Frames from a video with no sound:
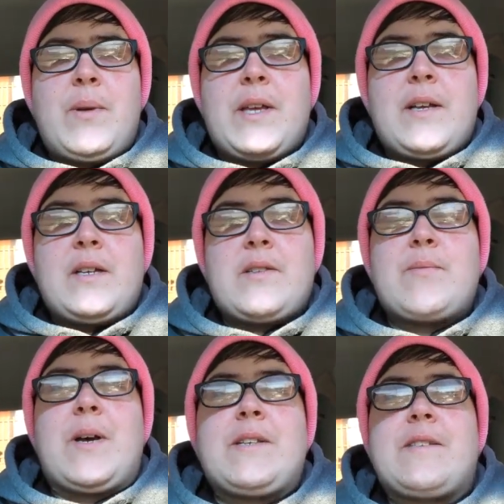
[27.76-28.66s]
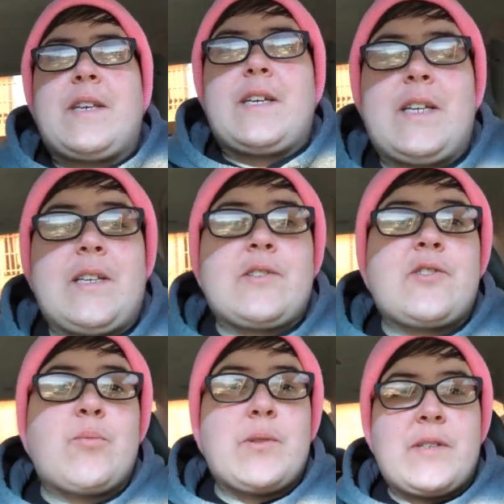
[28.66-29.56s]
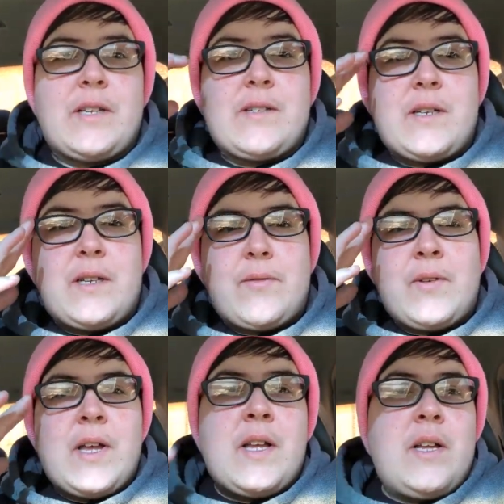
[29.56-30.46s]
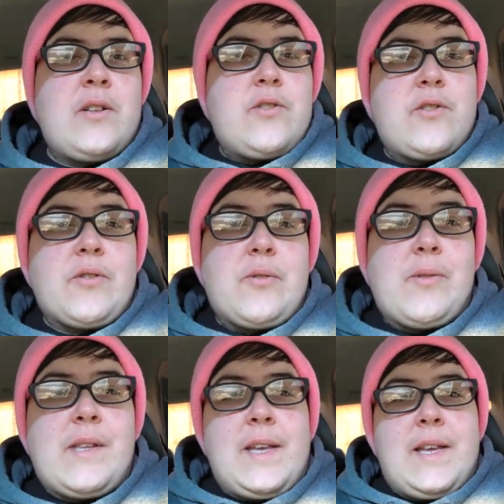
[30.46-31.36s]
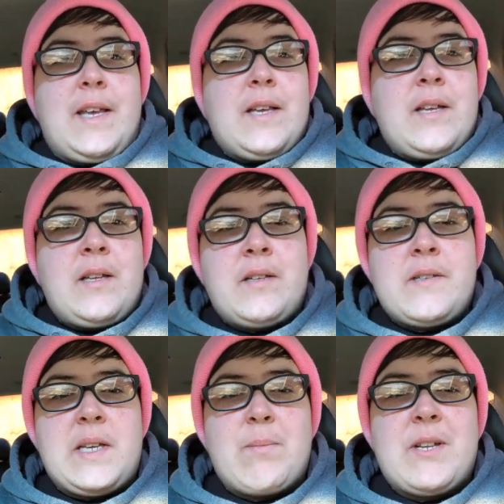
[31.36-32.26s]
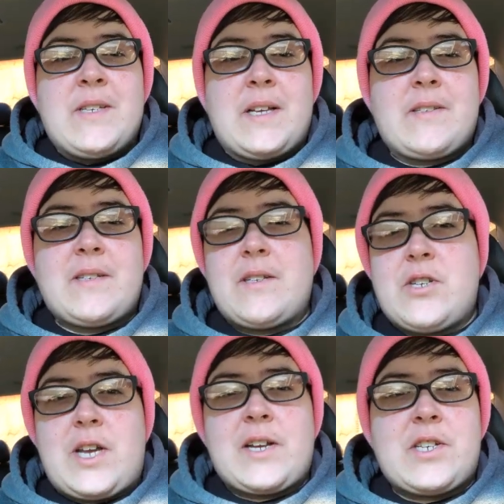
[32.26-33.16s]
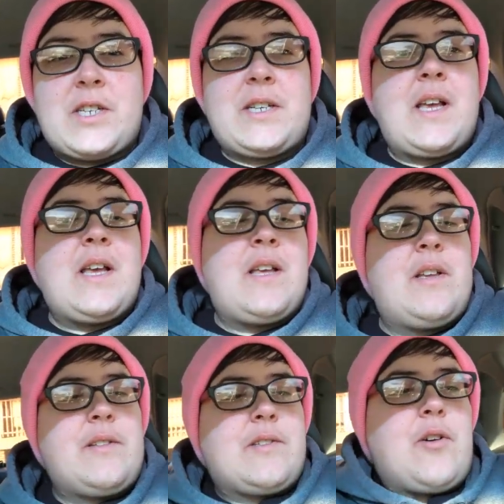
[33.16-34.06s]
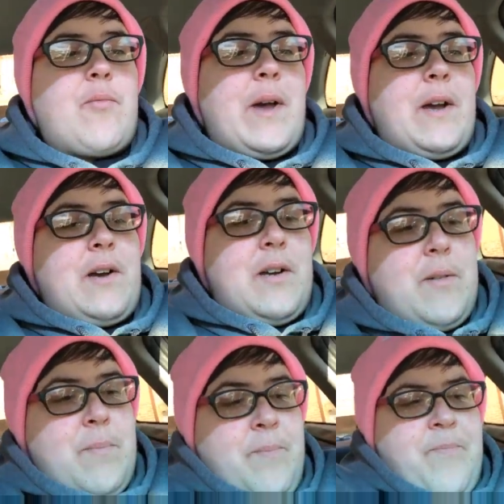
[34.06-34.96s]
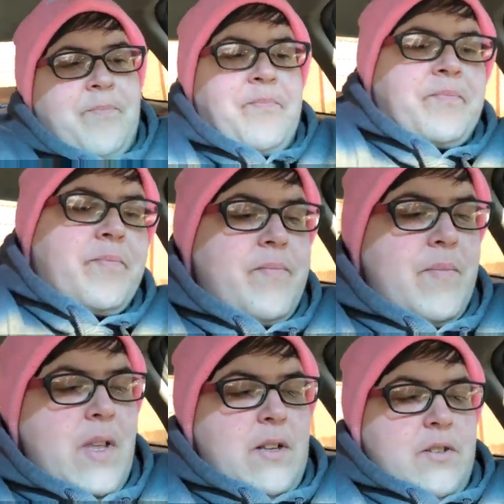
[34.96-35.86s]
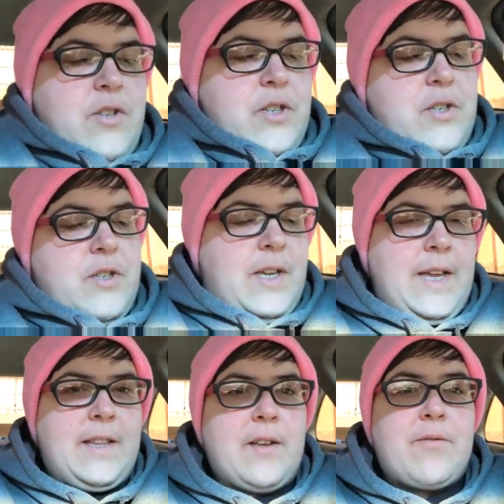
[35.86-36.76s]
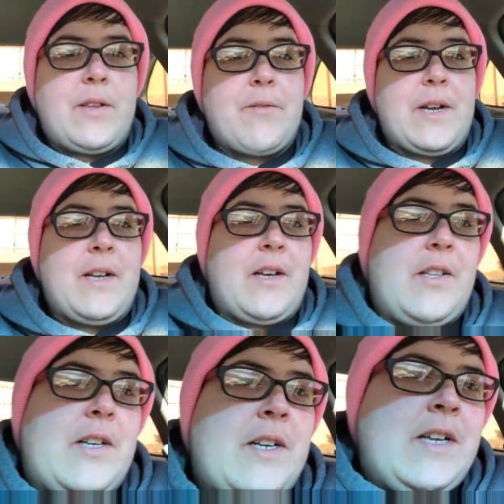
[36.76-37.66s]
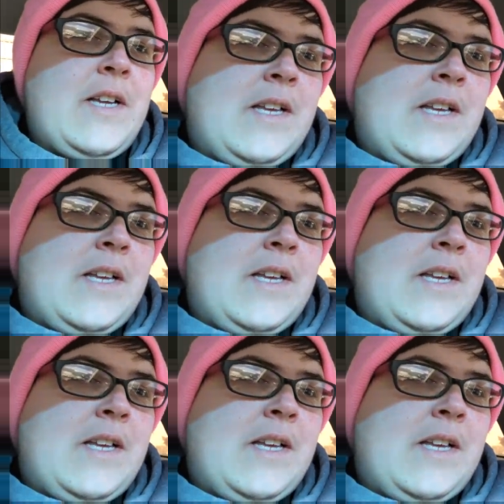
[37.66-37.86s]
because my skin is super sensitive to the TB test injection. So my arm turned a lovely red color